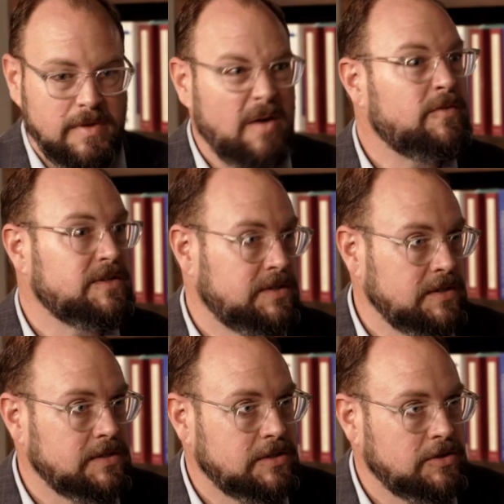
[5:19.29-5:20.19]

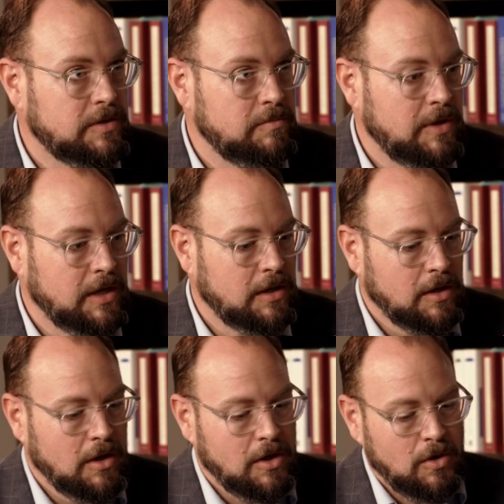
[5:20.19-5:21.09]
emphases that you can make,
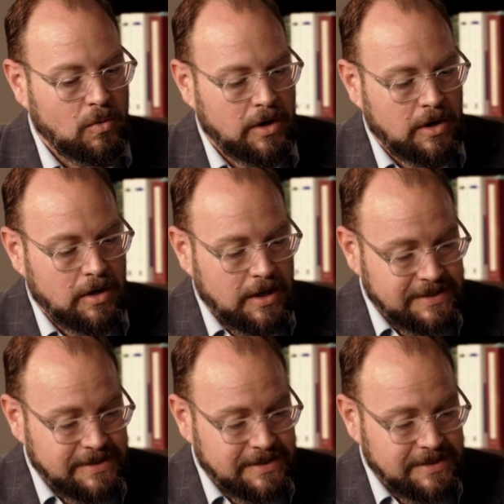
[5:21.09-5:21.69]
where